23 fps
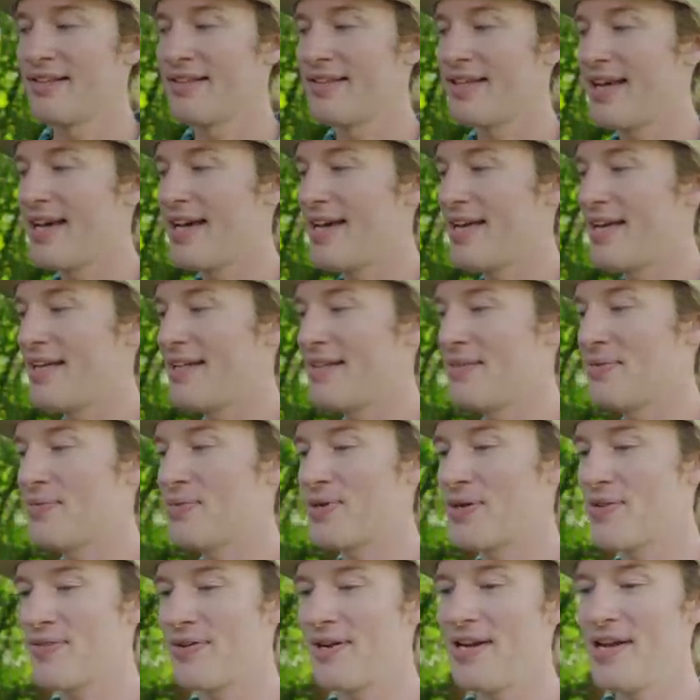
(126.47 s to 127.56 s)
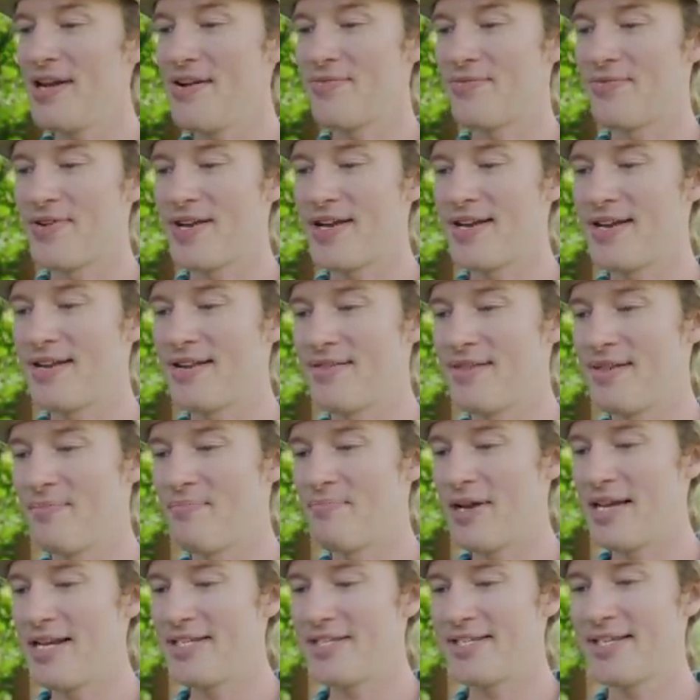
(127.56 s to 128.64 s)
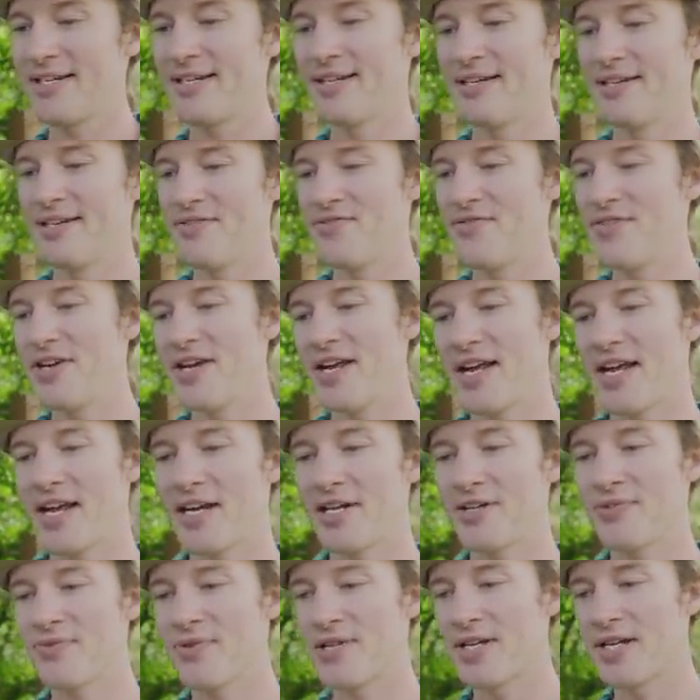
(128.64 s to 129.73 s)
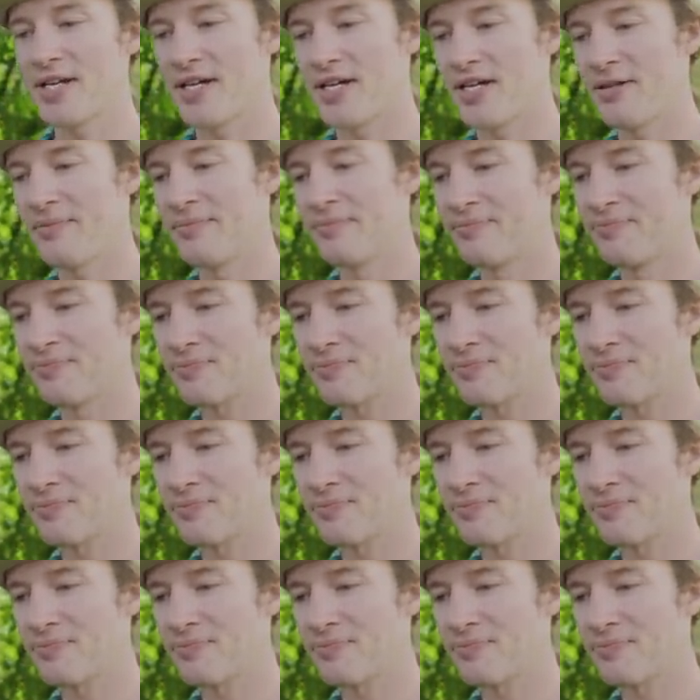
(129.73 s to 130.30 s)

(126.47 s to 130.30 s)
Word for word: that where they live and they basically live in an area